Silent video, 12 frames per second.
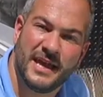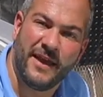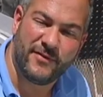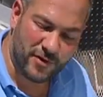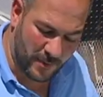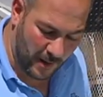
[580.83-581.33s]

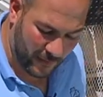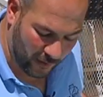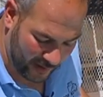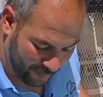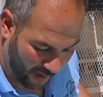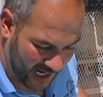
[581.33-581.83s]
If you remember,
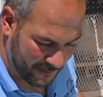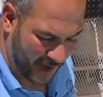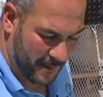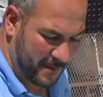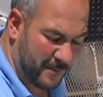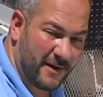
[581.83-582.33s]
we brought them
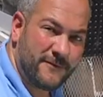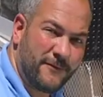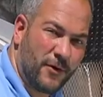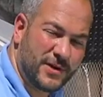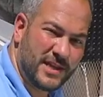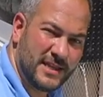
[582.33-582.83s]
up about
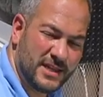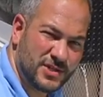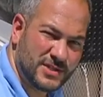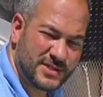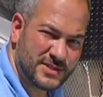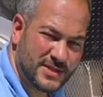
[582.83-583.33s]
fourteen
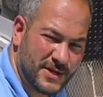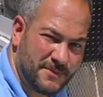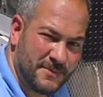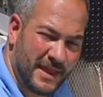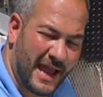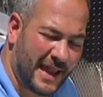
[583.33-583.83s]
inches or so,